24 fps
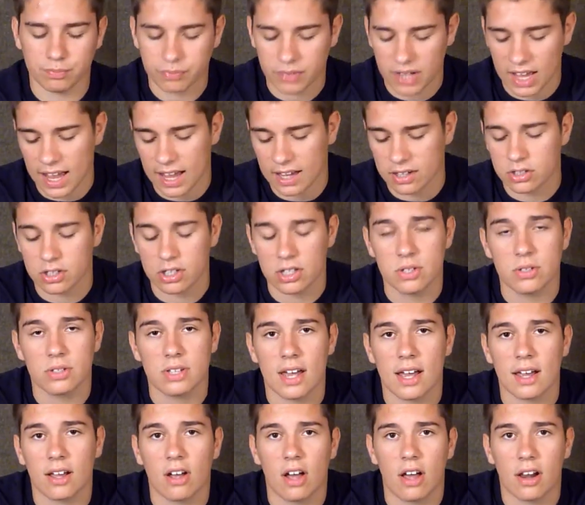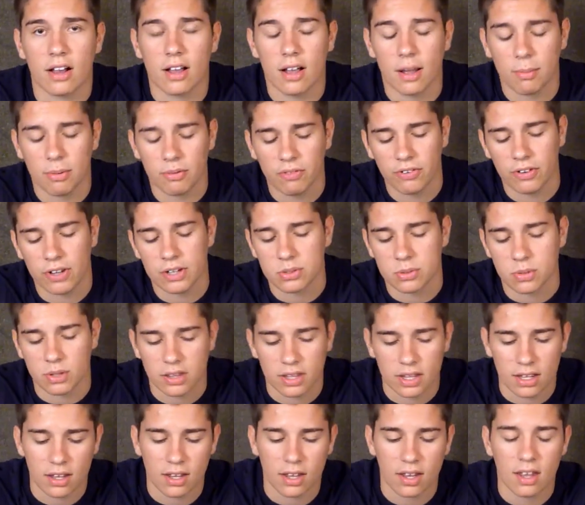I actually used that, caught a couple fish with
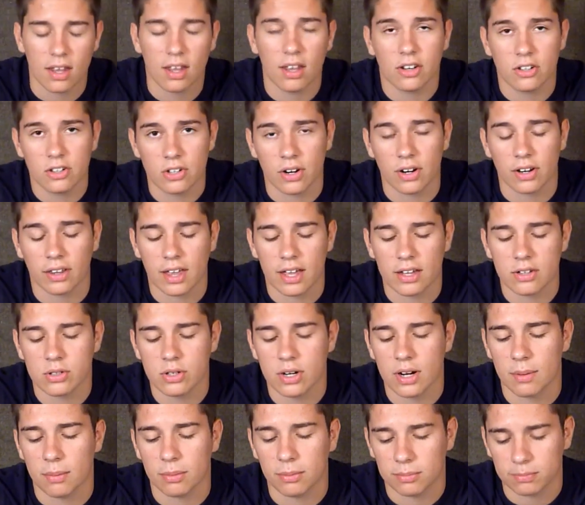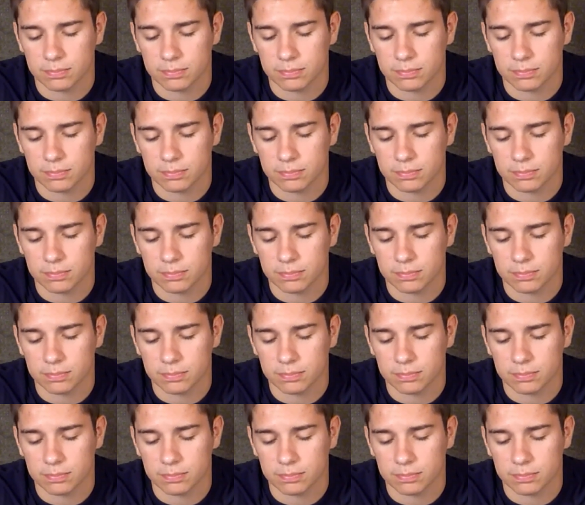it during that trip.